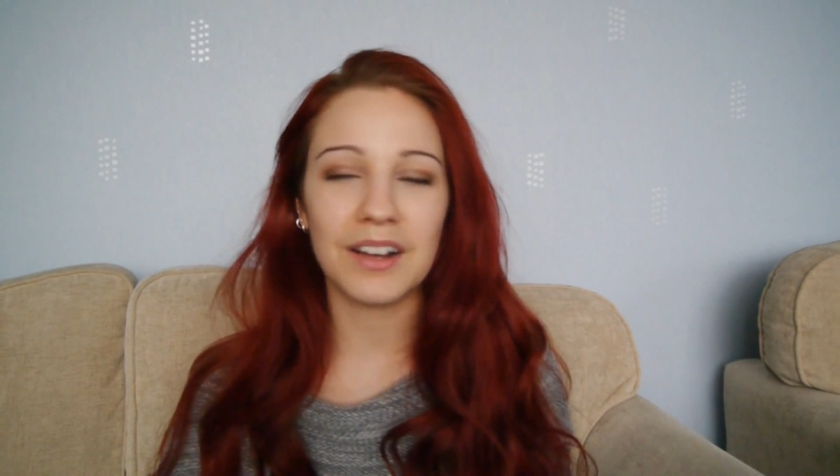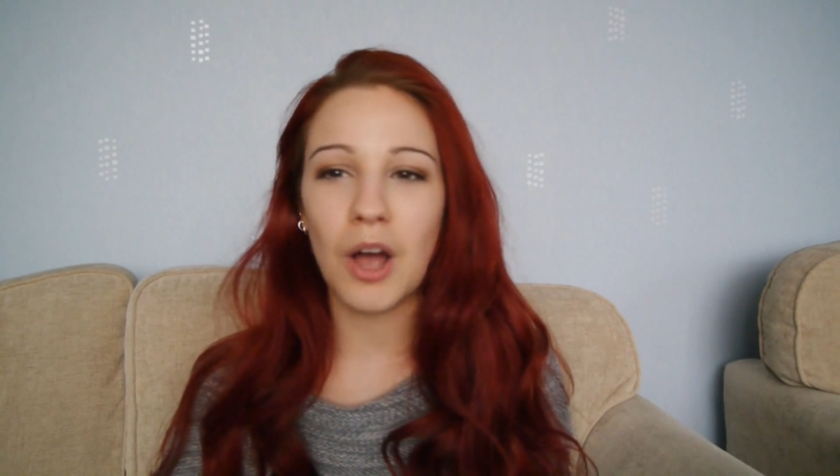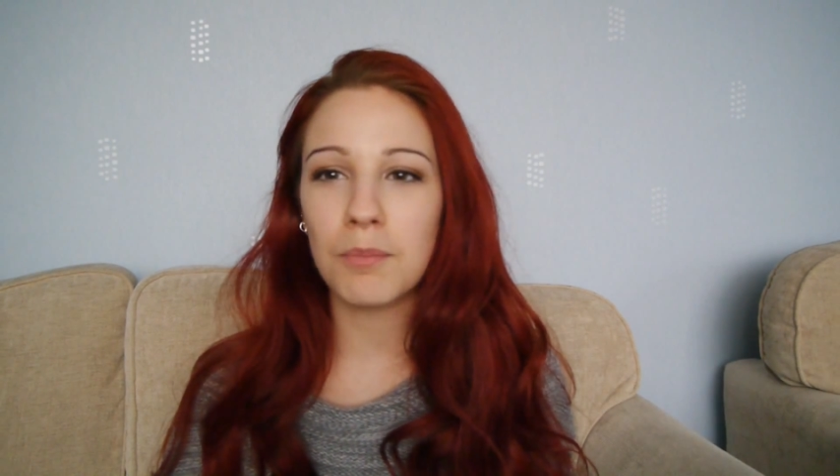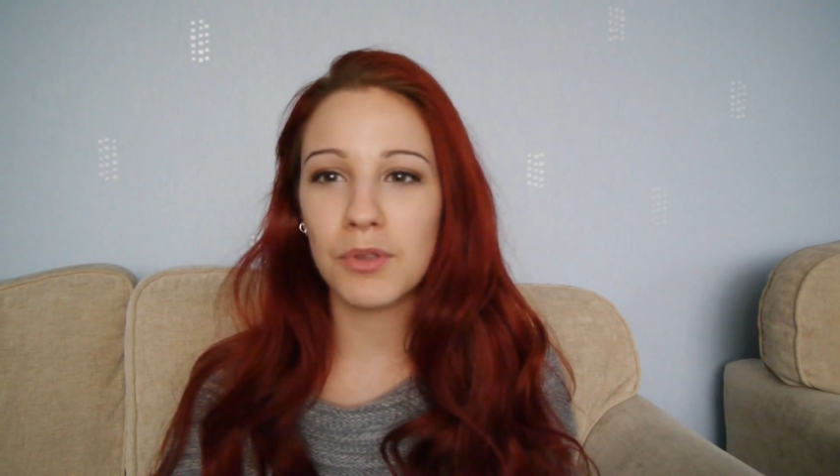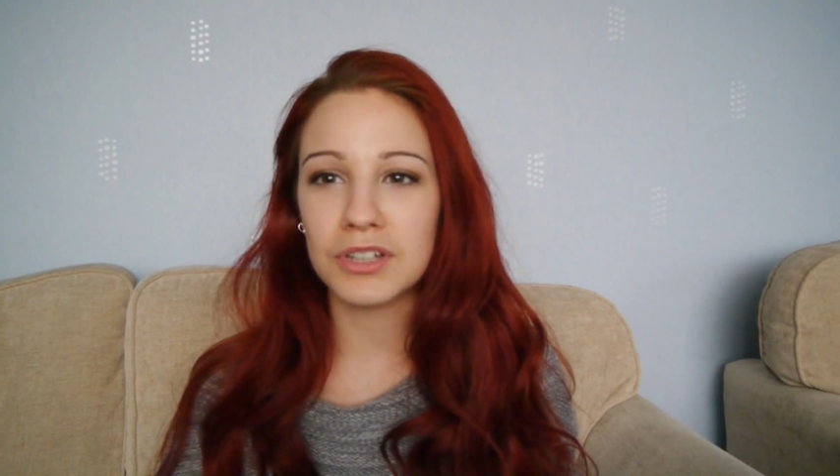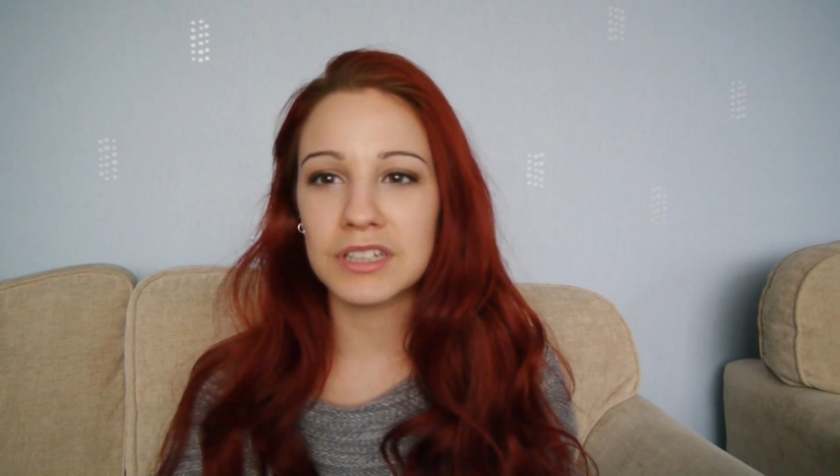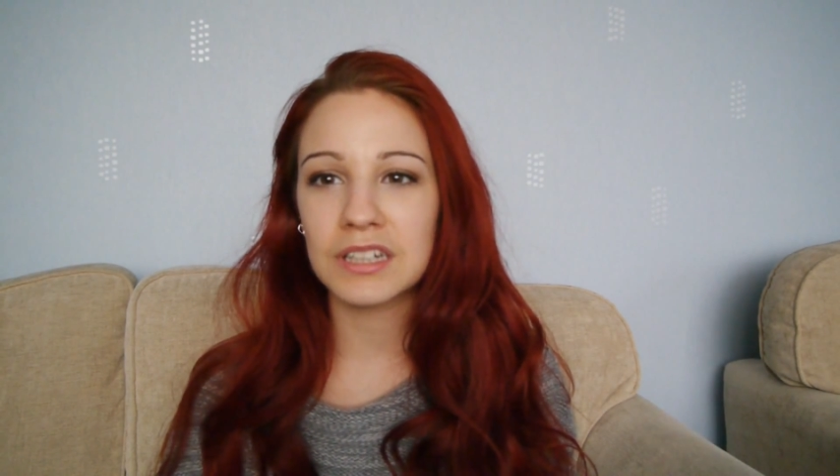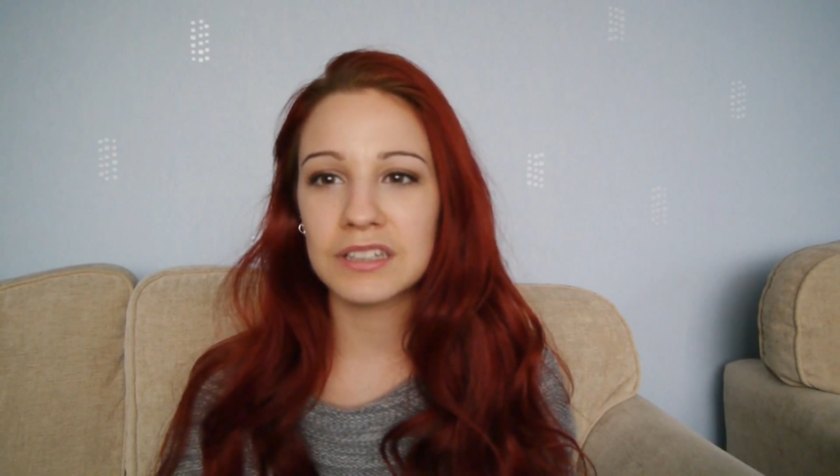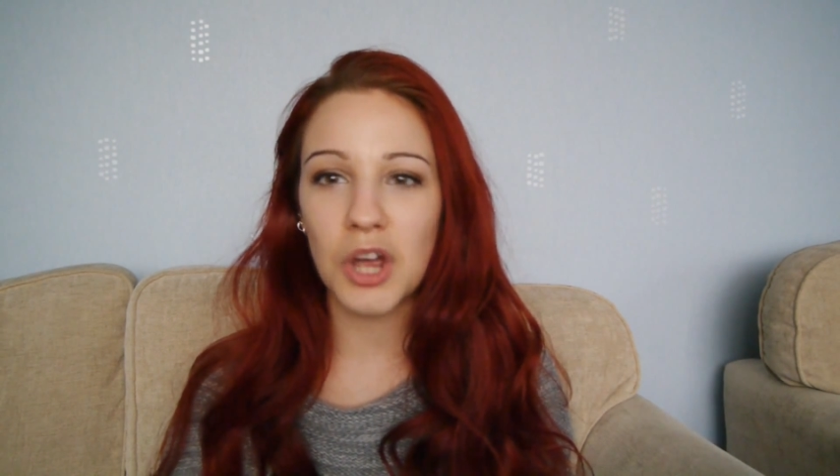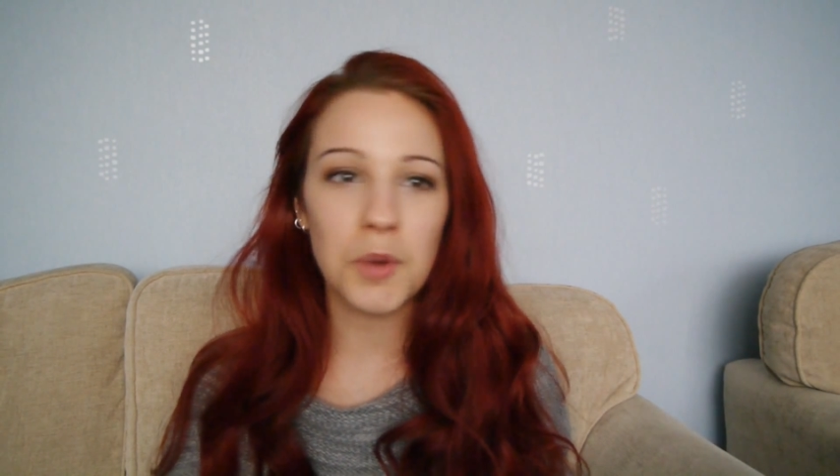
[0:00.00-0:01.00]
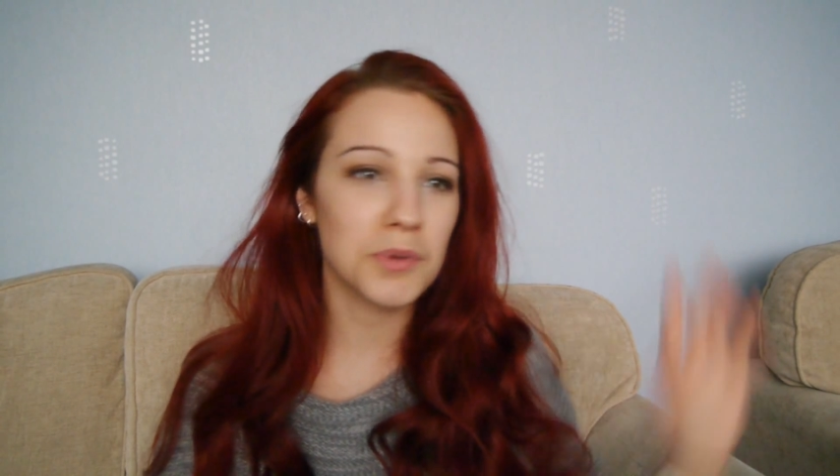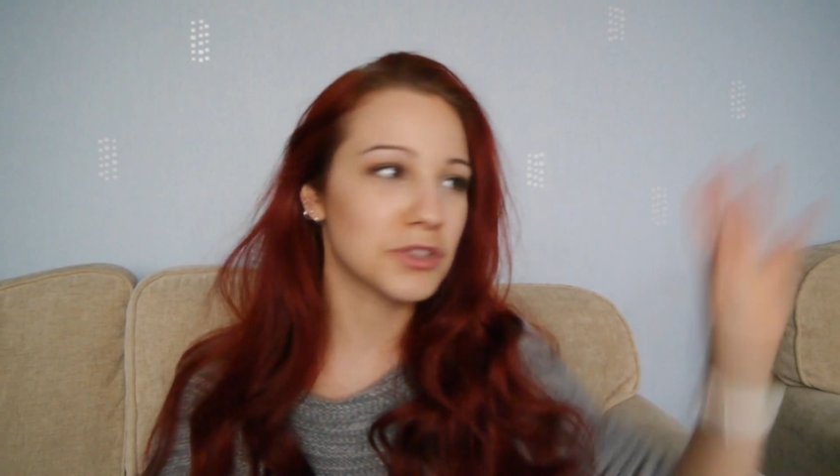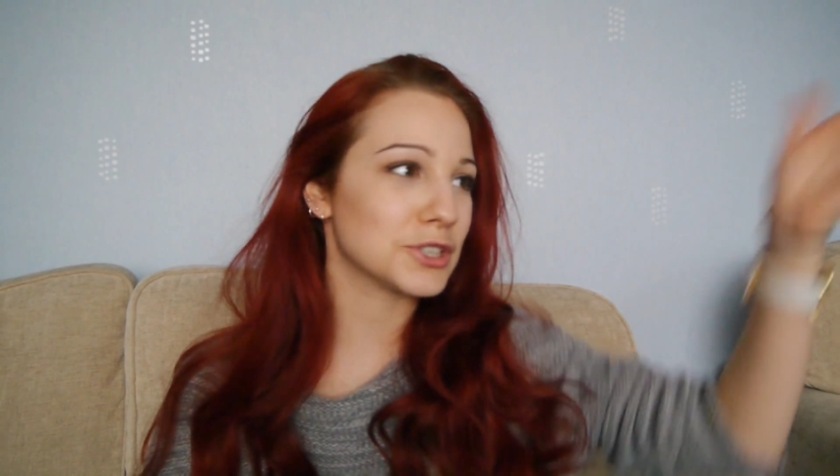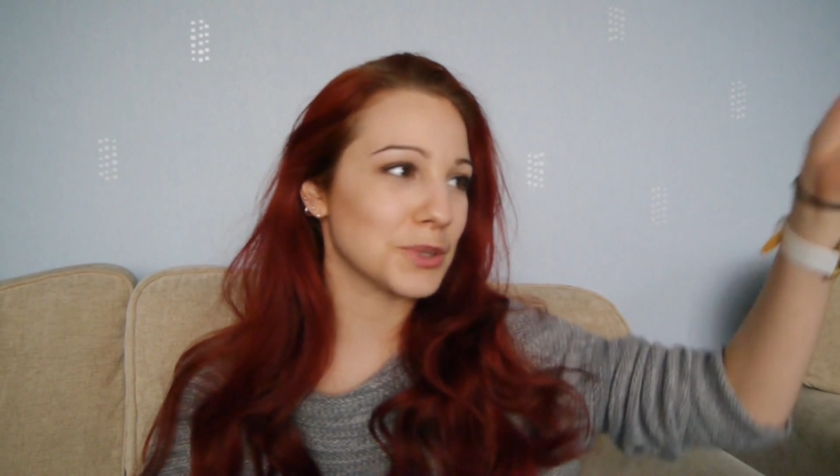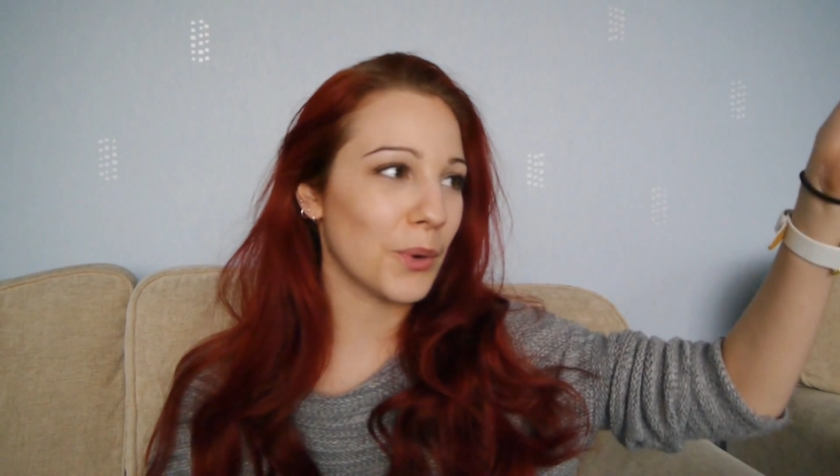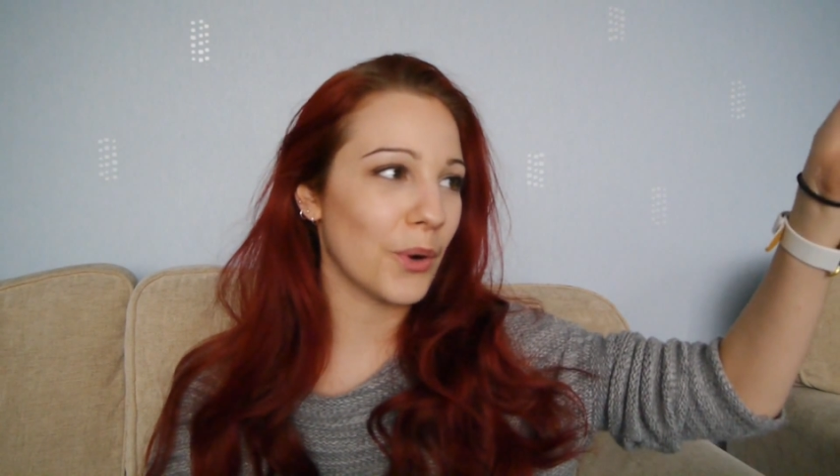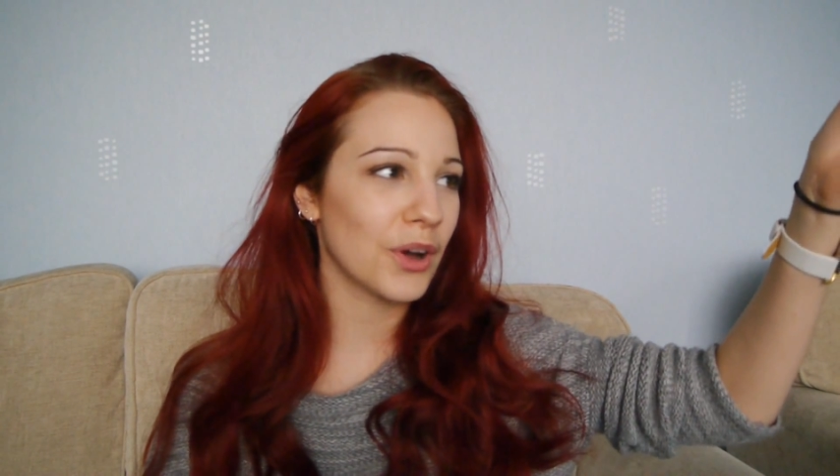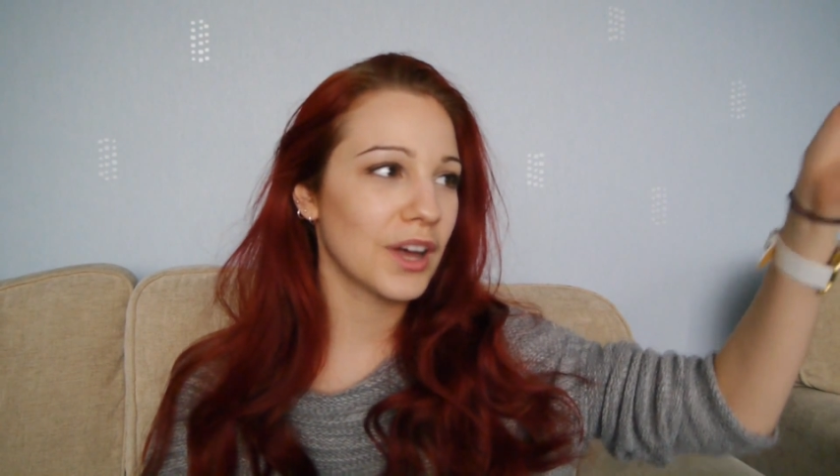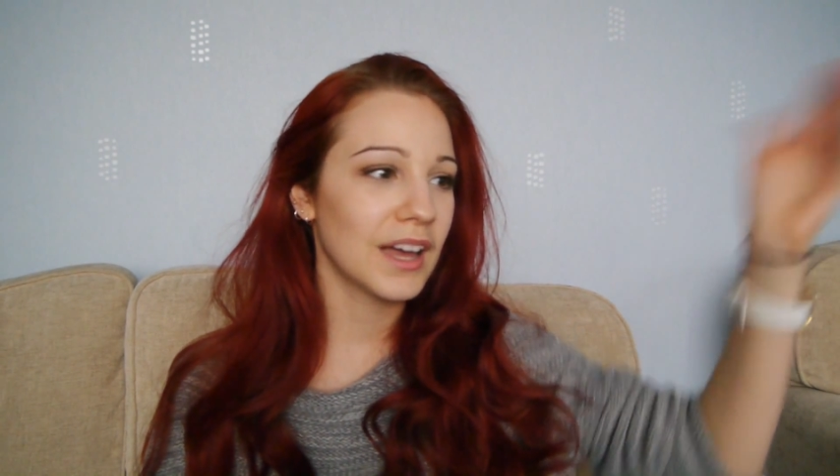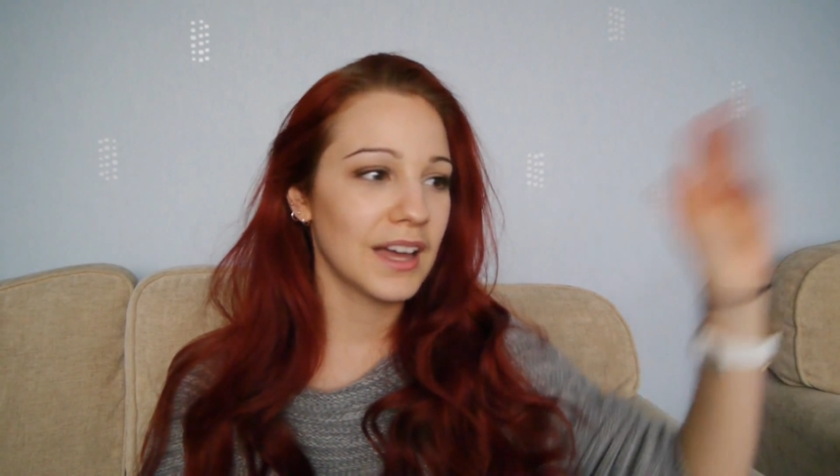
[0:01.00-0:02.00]
can't bother to open the
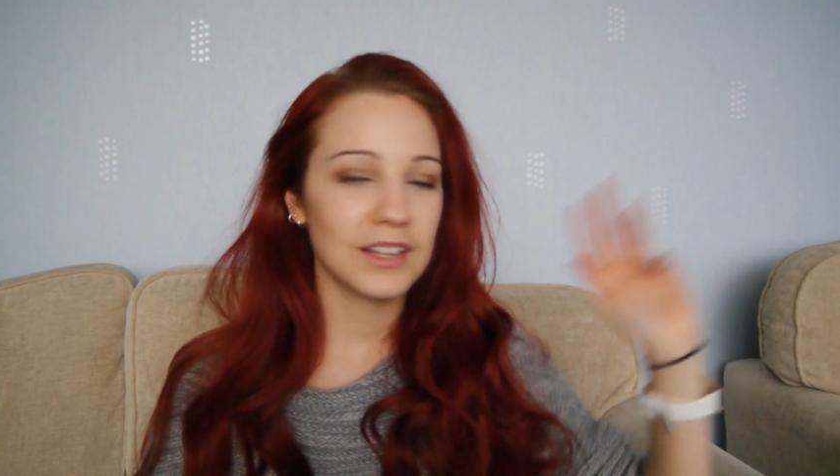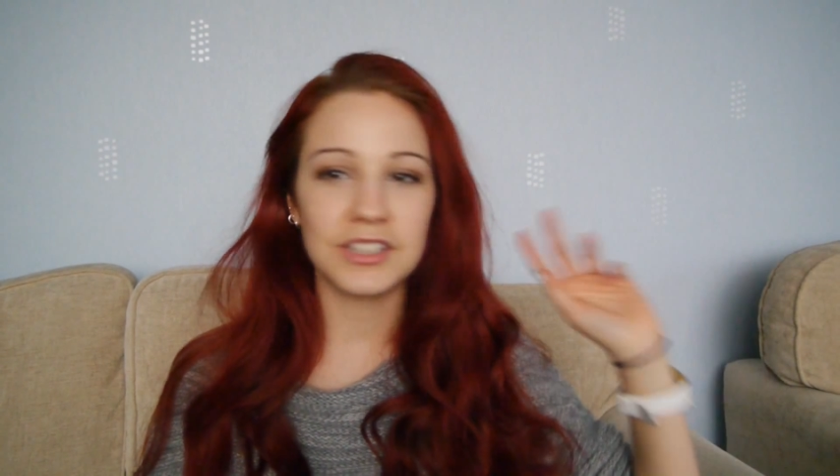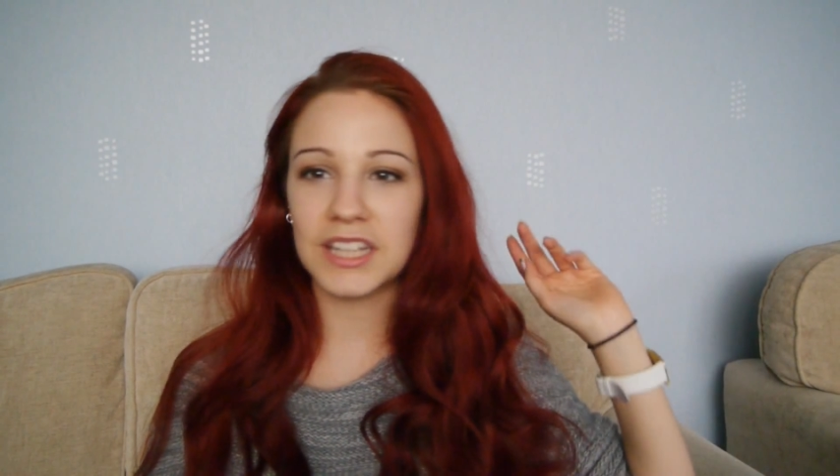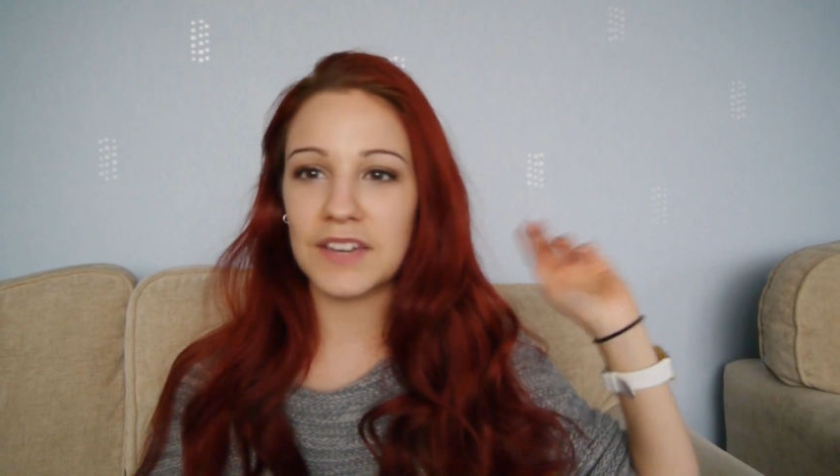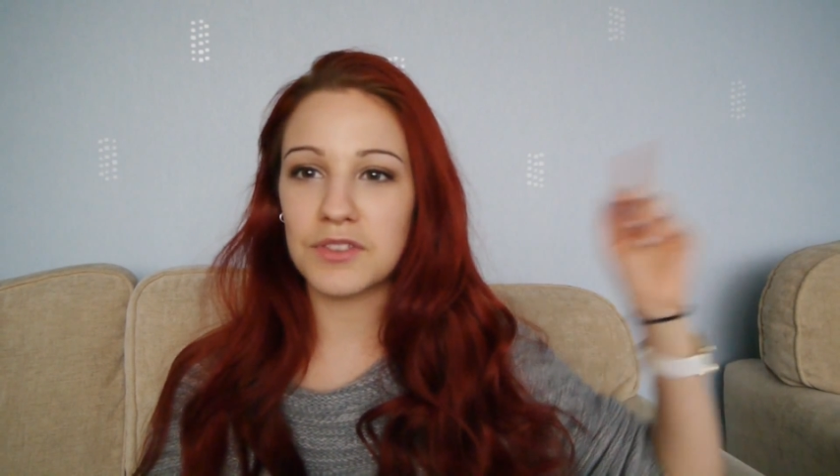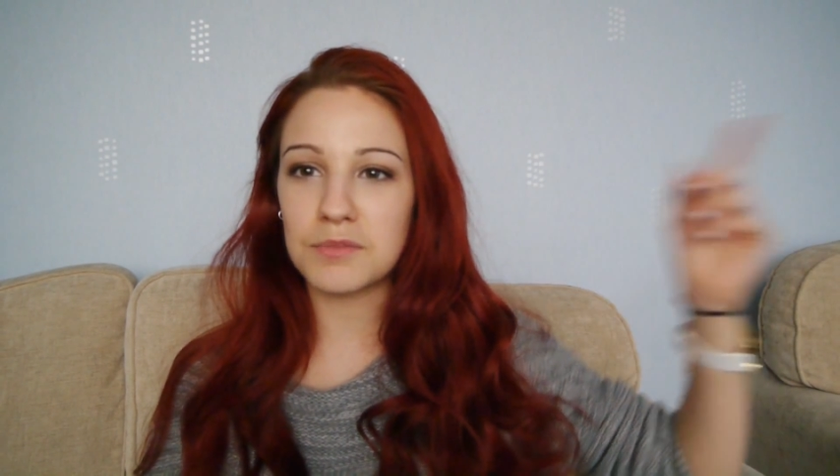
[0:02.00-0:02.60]
door to give